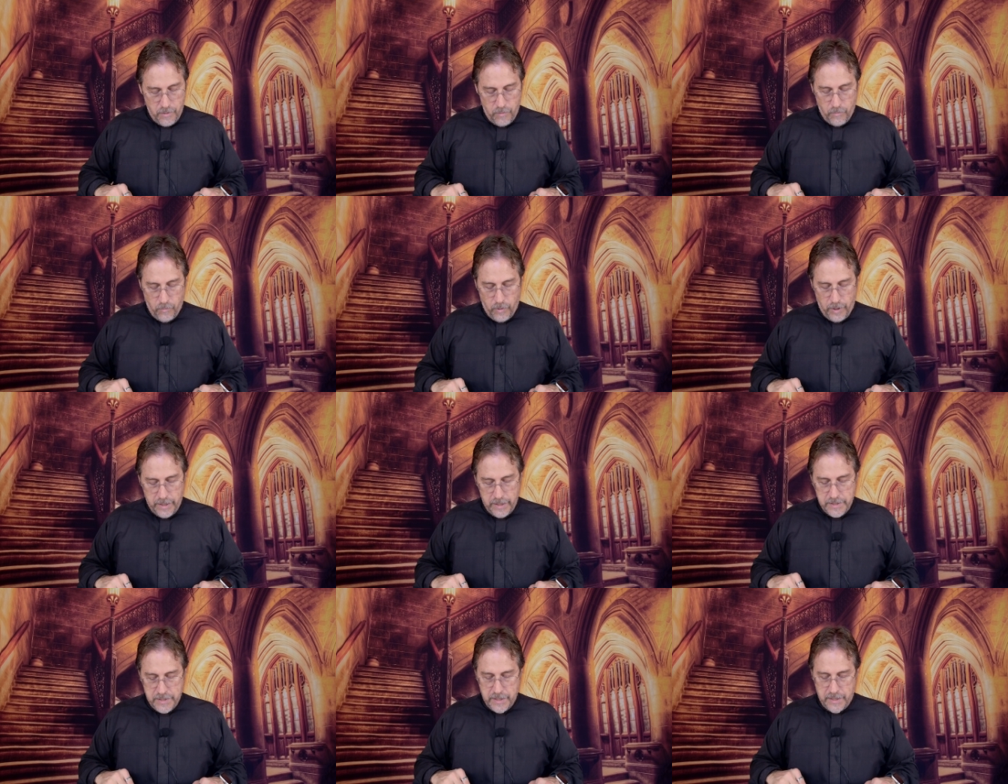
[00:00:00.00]

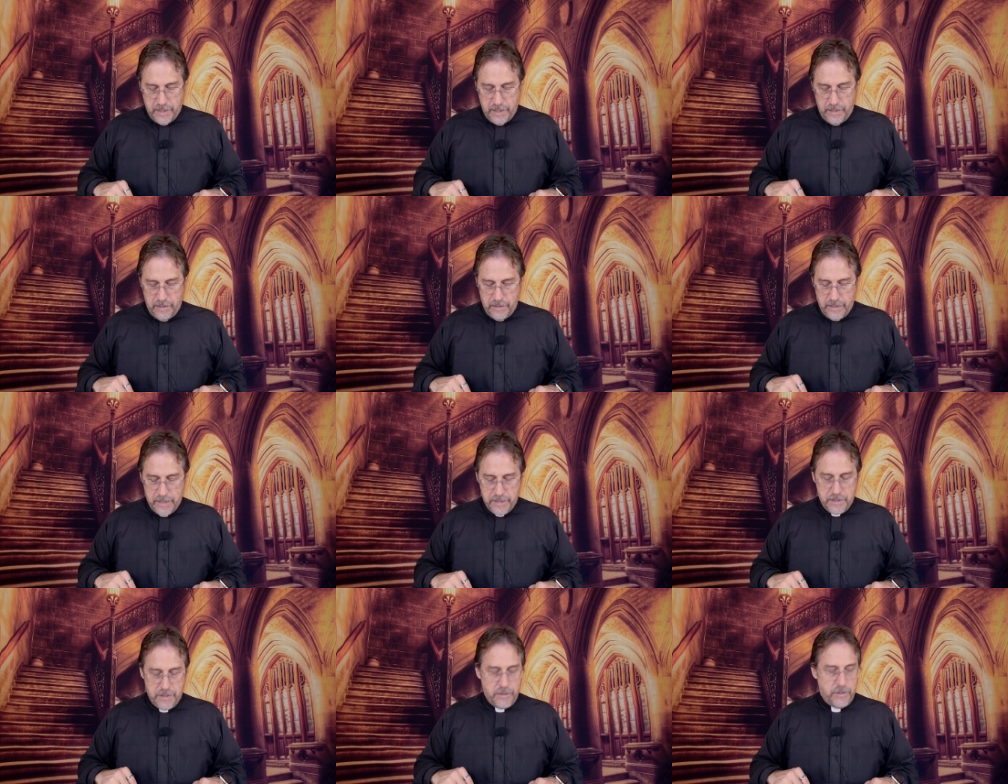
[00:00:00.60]
What is a key
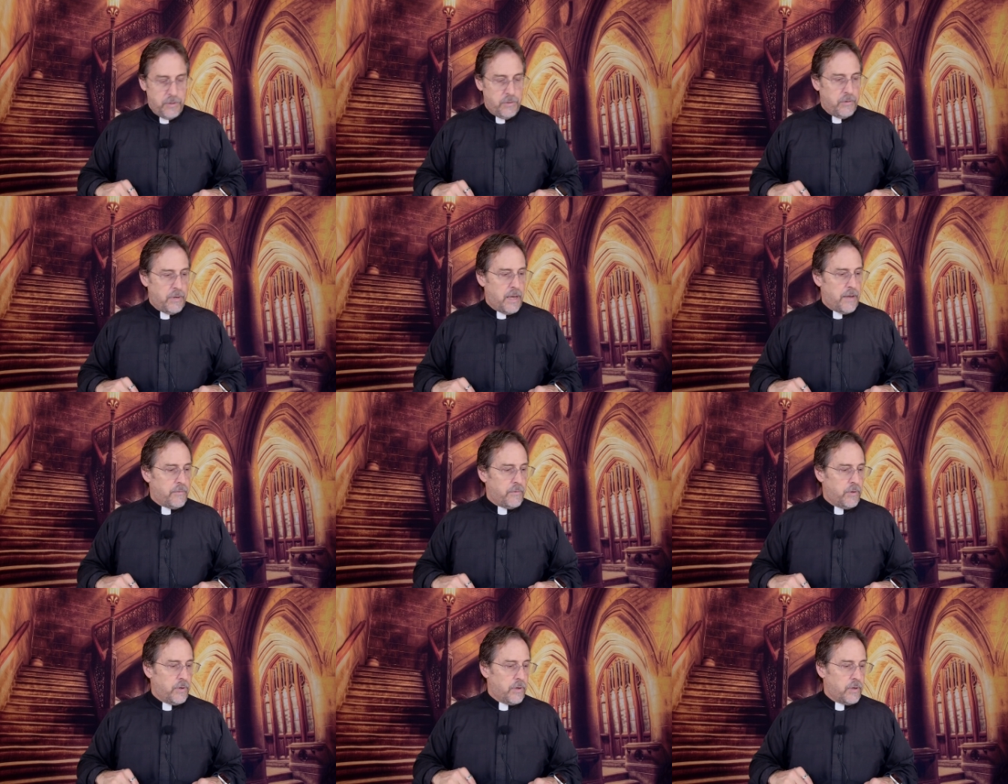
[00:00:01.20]
lesson you
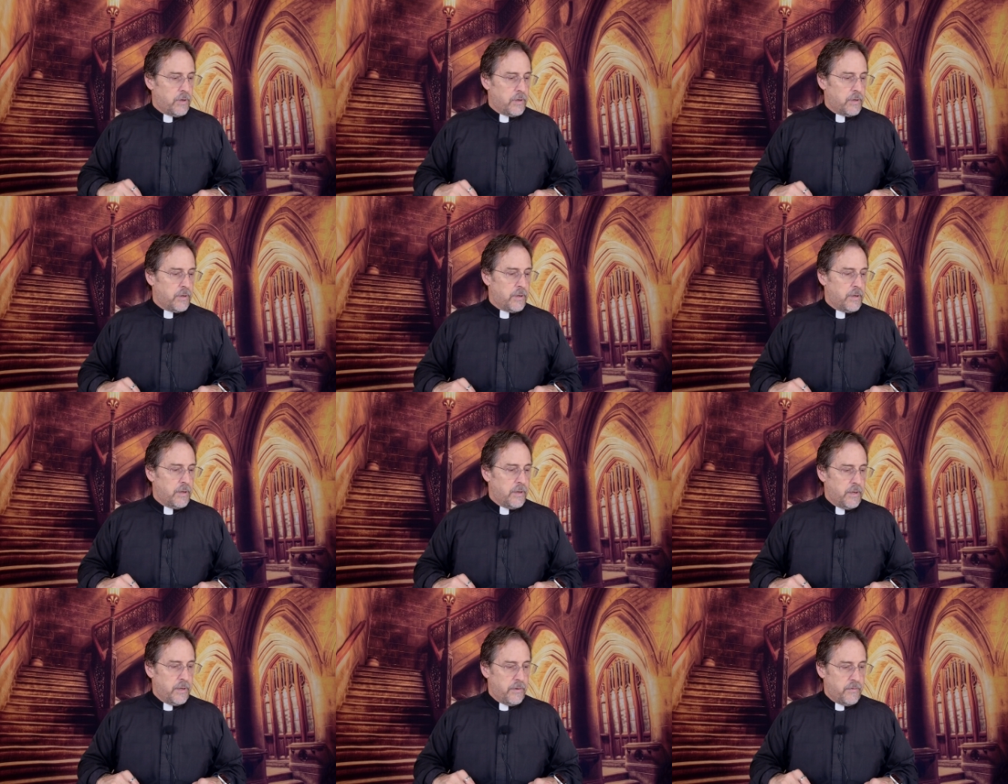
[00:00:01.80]
have learned
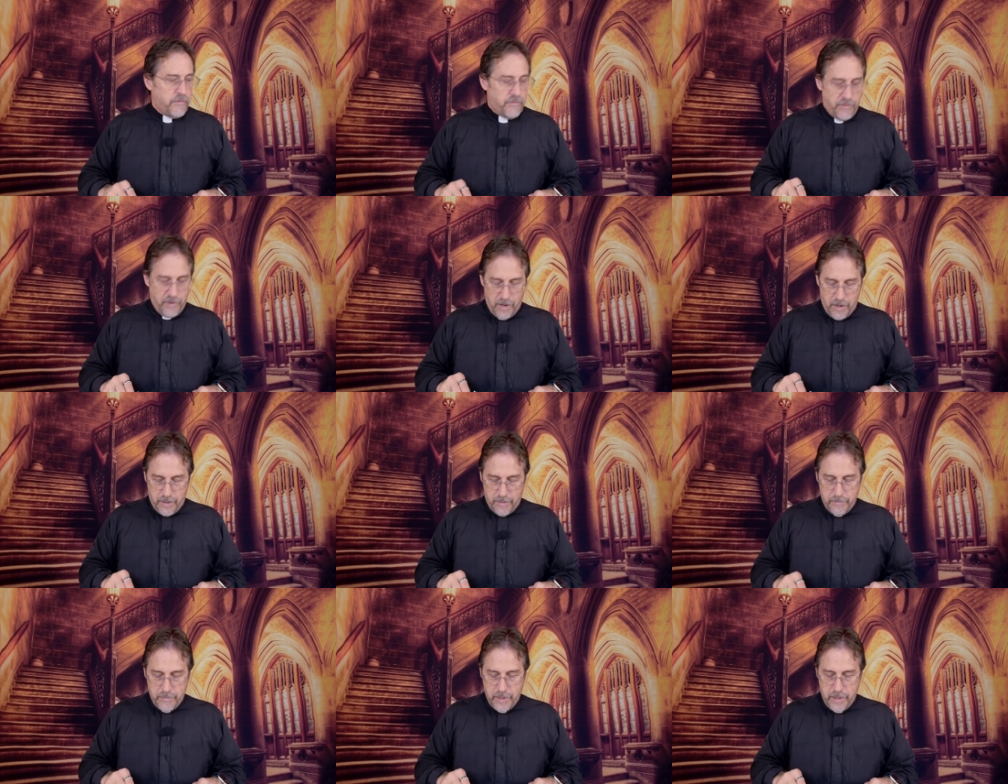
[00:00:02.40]

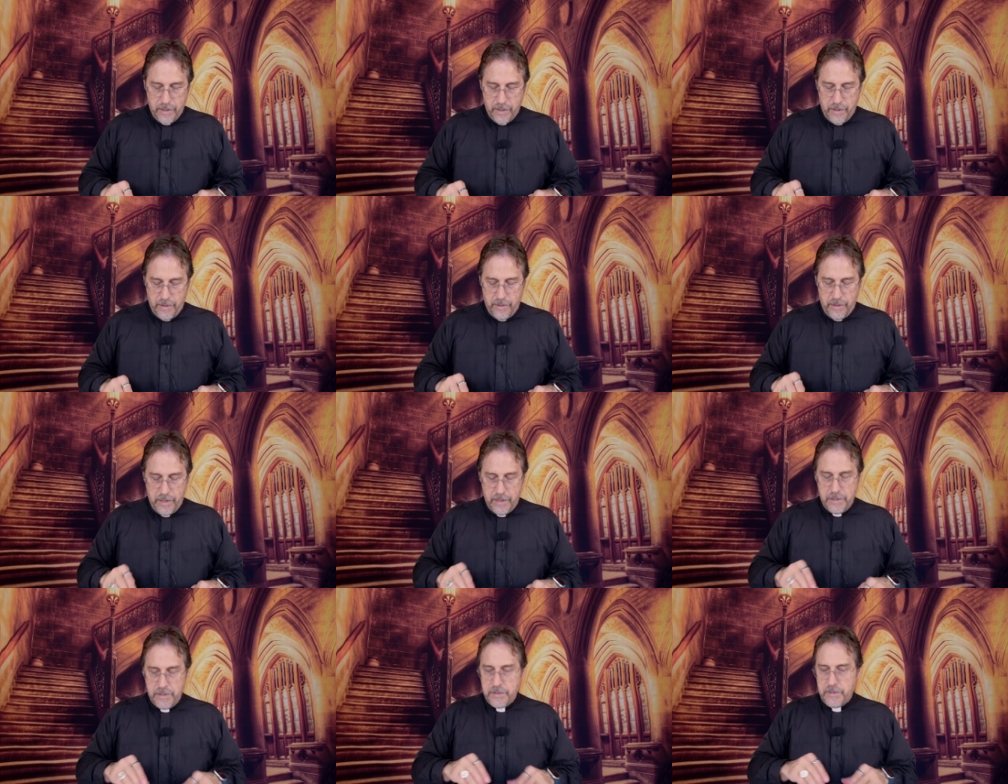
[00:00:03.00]
from
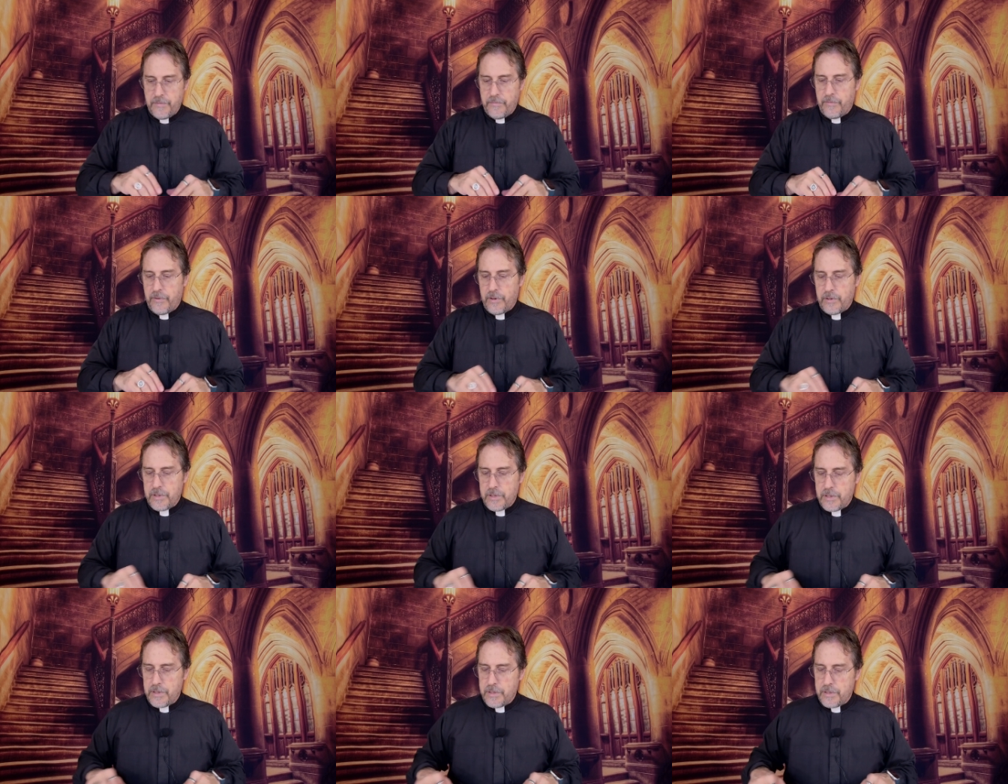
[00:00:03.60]
these
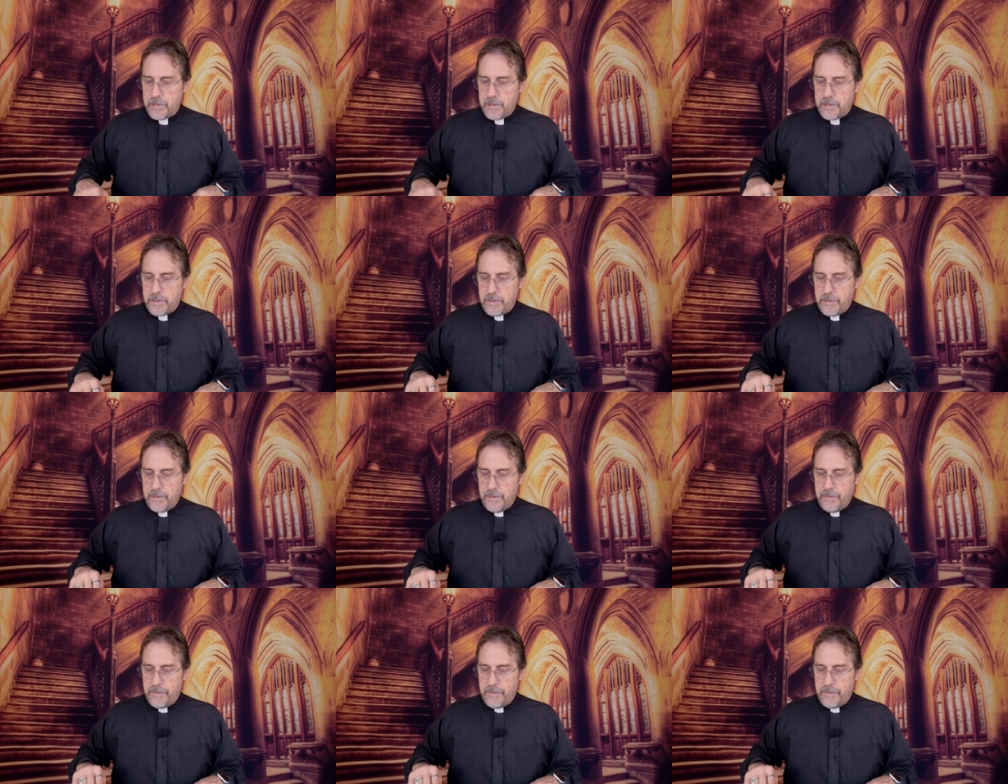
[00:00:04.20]
verses?